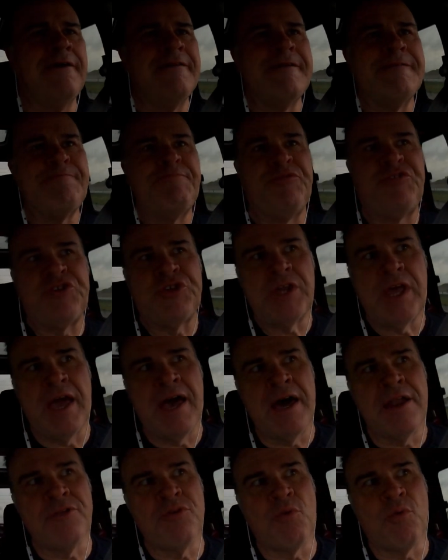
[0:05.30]
in and stay
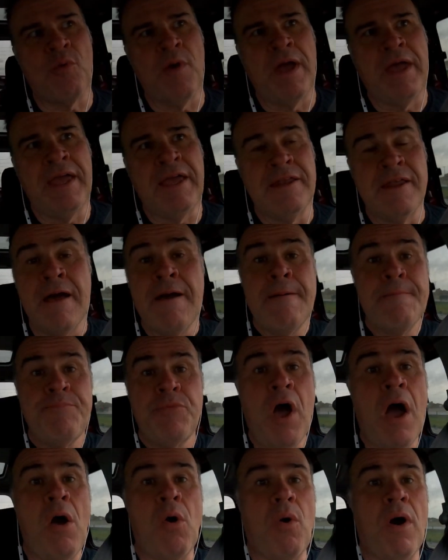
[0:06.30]
out of the rain.
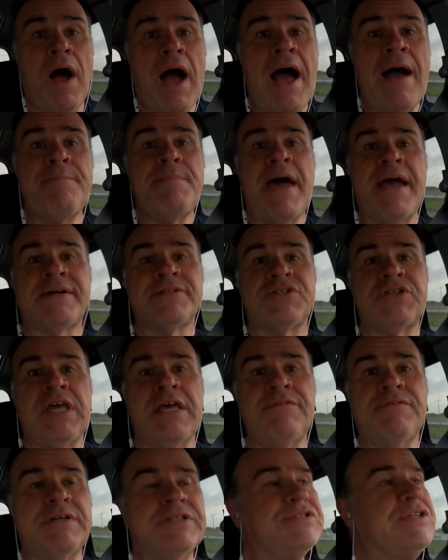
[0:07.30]
No, I'm Mack
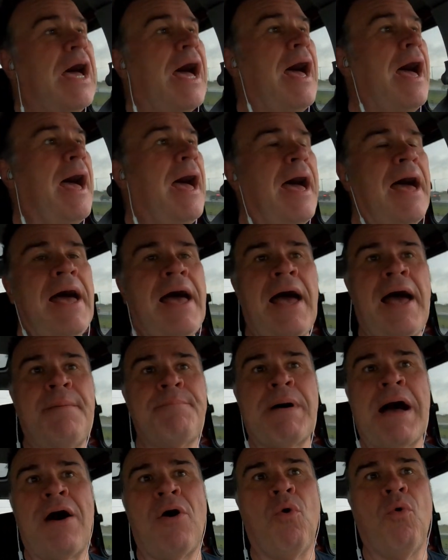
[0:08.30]
Stevens. I, I, I
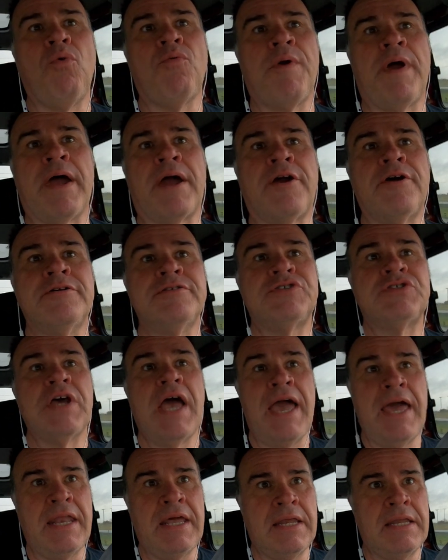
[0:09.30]
buy old records,
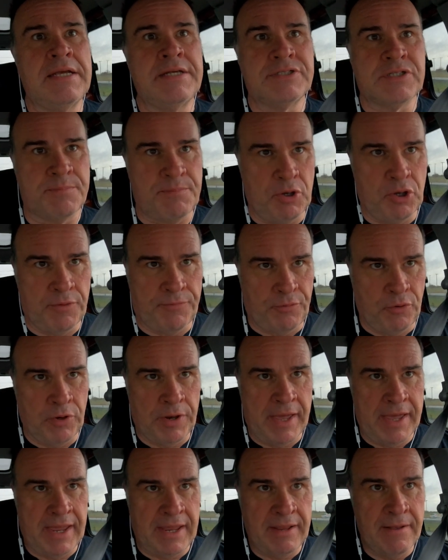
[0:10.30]
and it is a beautiful
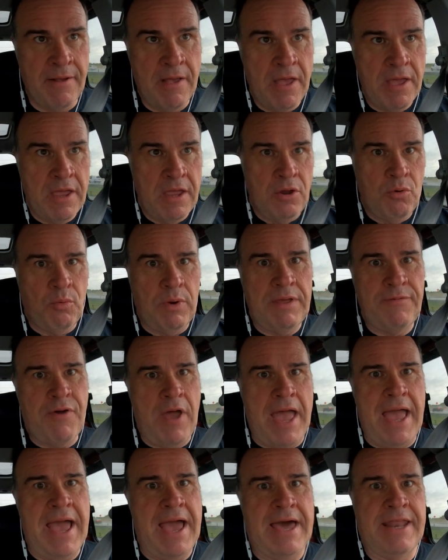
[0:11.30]
day. We've
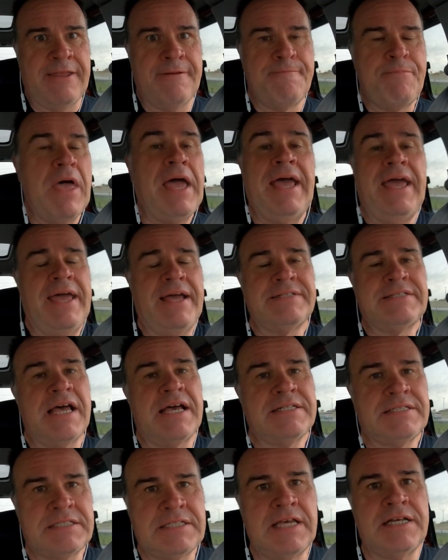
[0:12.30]
had, as
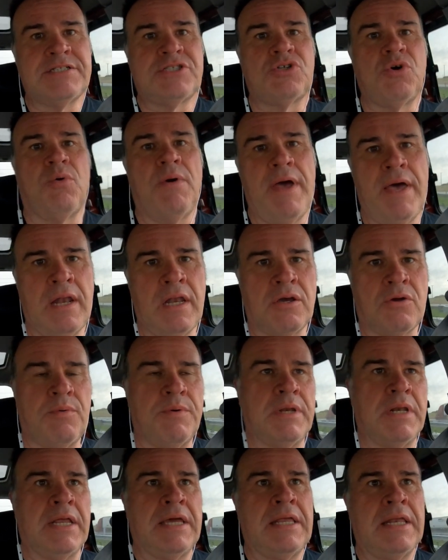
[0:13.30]
I said so
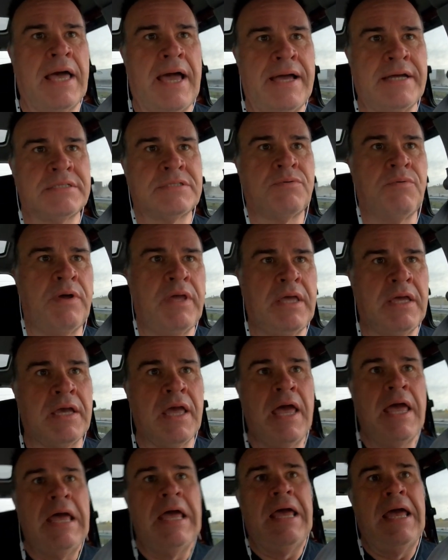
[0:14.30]
eloquently last week,
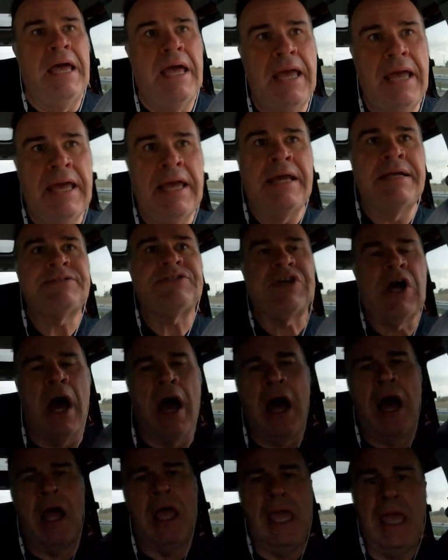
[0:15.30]
it's
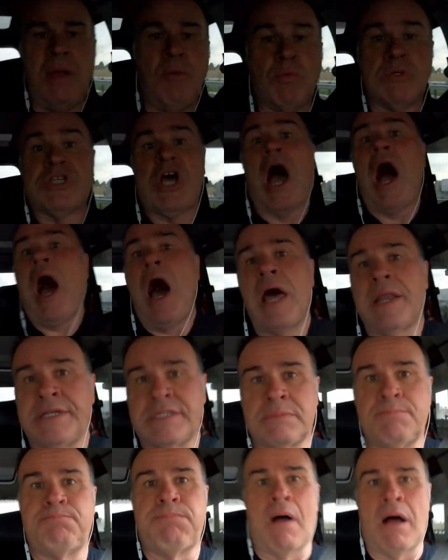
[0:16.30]
hot, it was hot
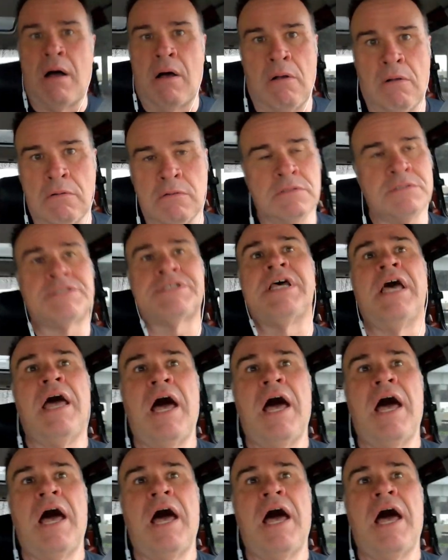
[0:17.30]
as balls.